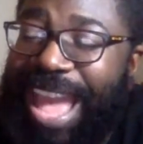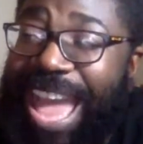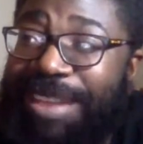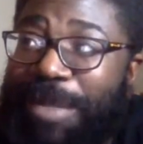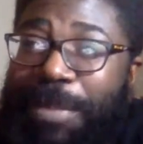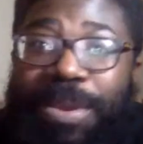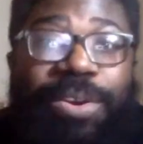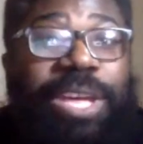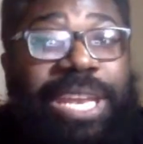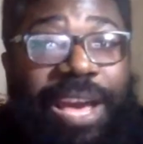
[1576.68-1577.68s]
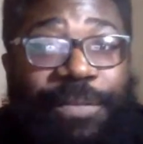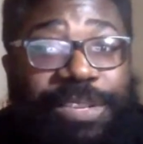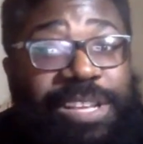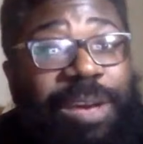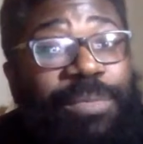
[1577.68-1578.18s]
And maybe you're looking now
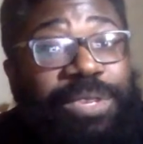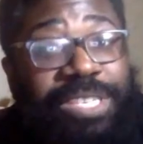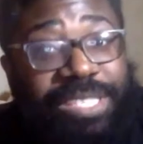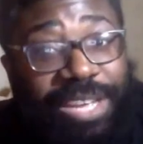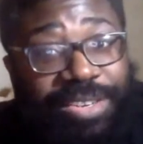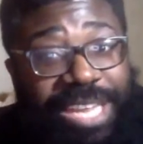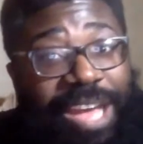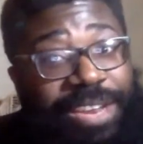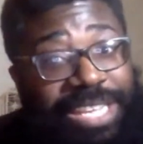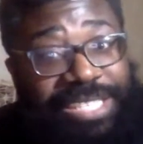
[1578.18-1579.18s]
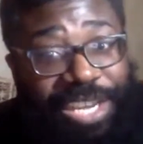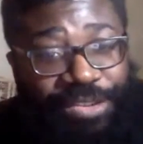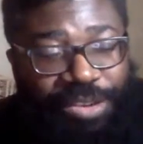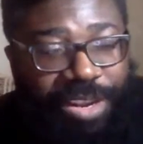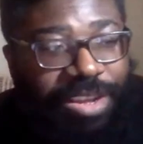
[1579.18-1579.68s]
for something more to settle down,
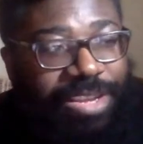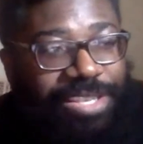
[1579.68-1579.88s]
etc.